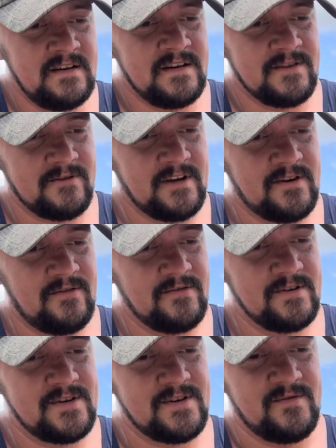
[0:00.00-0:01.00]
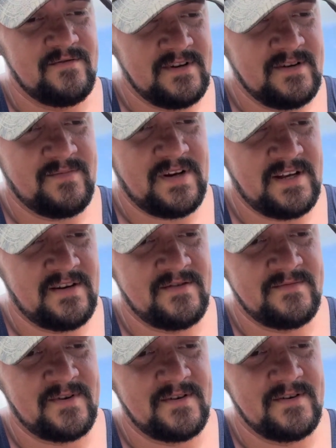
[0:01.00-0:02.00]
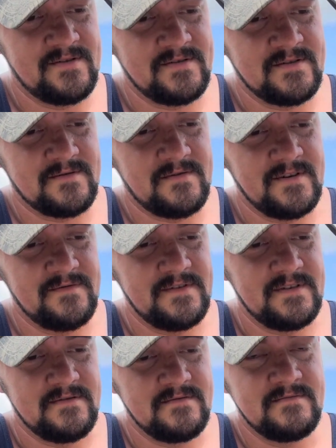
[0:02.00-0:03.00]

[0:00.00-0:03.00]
3/4 to 1 pound per 100 square feet.